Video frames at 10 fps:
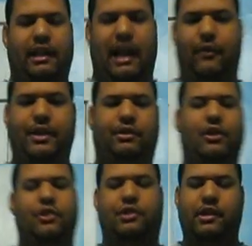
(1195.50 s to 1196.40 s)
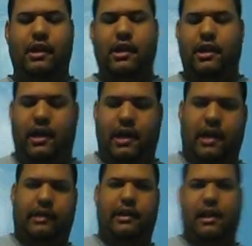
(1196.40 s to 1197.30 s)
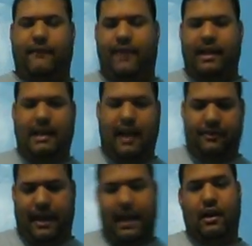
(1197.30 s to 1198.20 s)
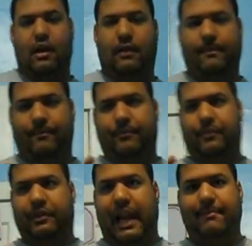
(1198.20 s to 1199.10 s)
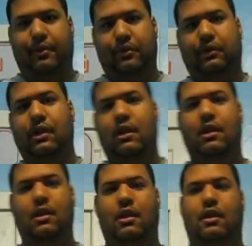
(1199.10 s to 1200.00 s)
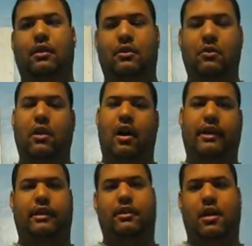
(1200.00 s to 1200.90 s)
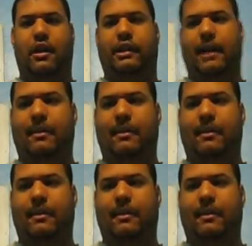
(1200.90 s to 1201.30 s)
a lot of research, and I find out that Stables do card games.